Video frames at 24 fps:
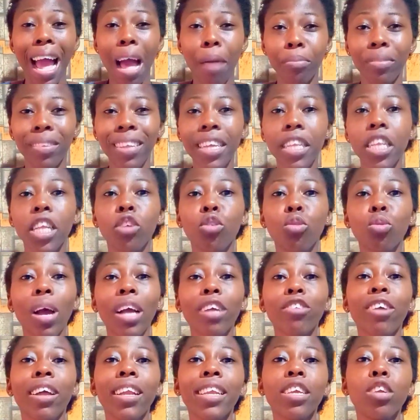I'm saying they should
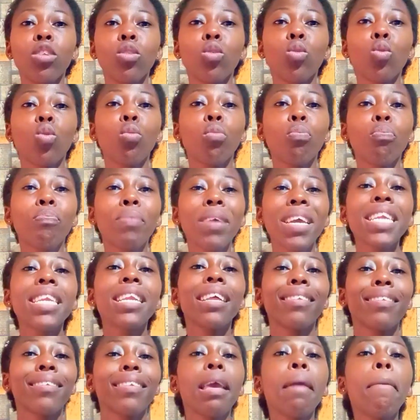actually be in
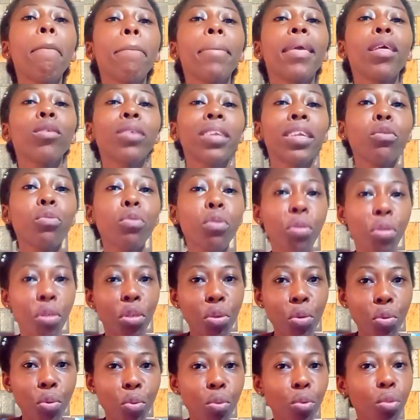the same building with
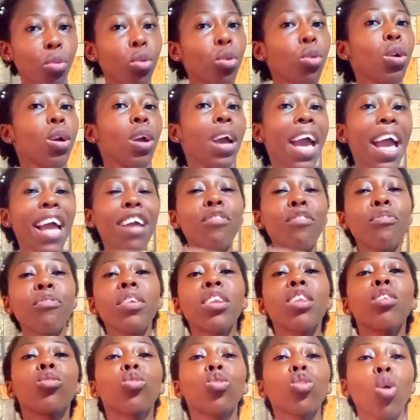you,
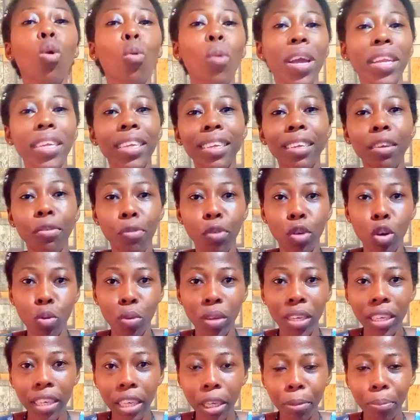entering into your wedding the
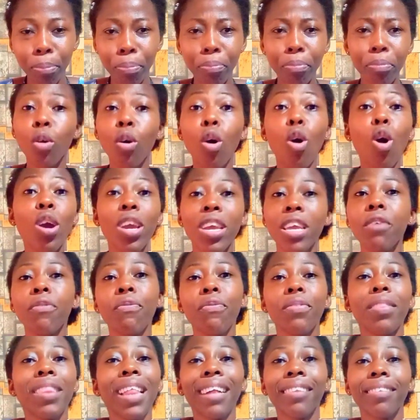following day. Or
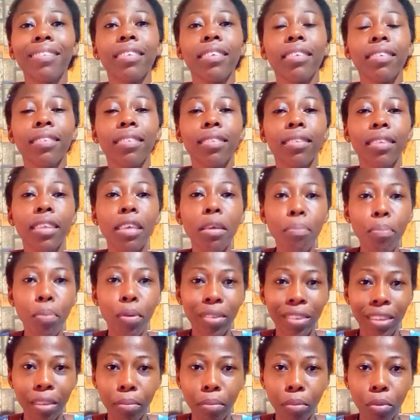if that is
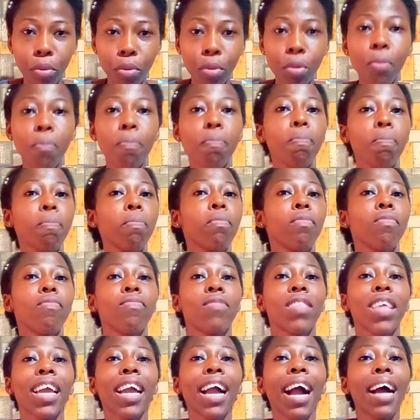impossible,
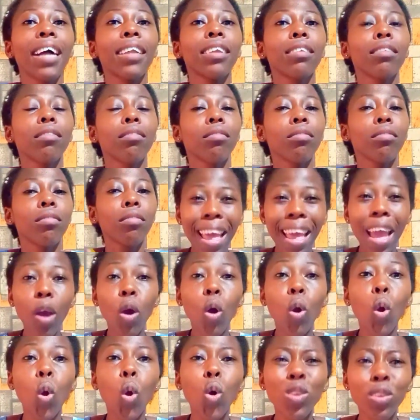they can stay
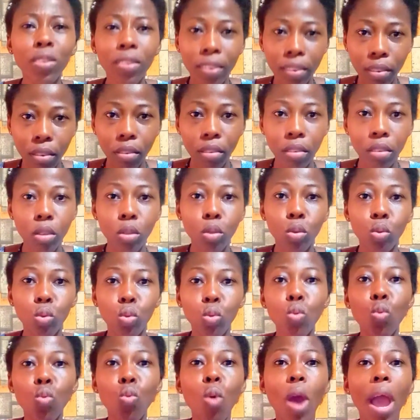close
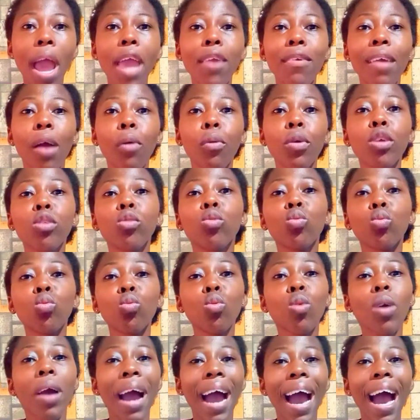to where you are going
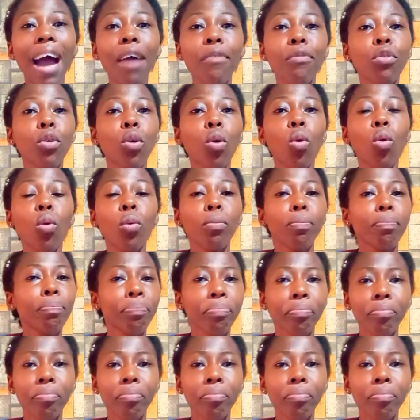to have your